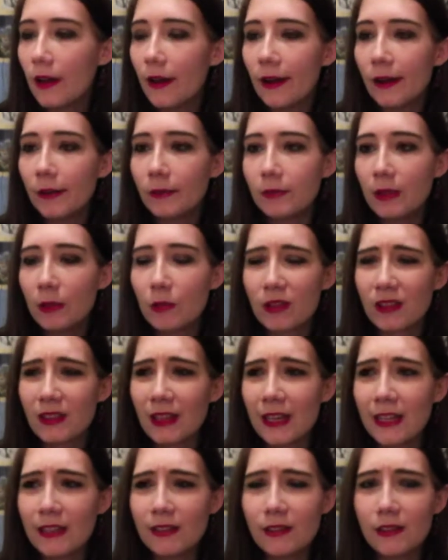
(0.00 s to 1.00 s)
Um, it was
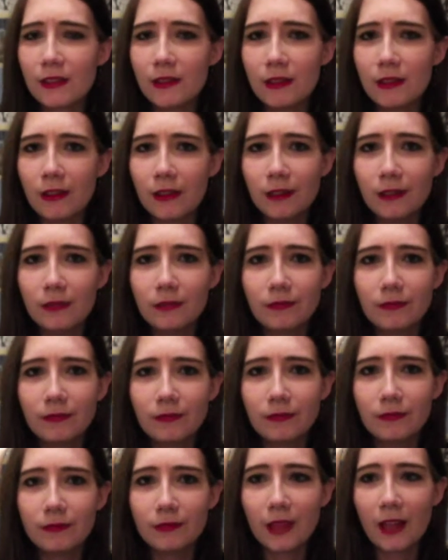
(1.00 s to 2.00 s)
nice. Uh,
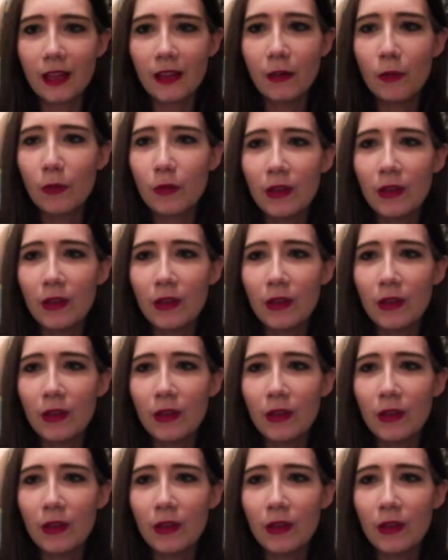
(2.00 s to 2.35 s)
I don't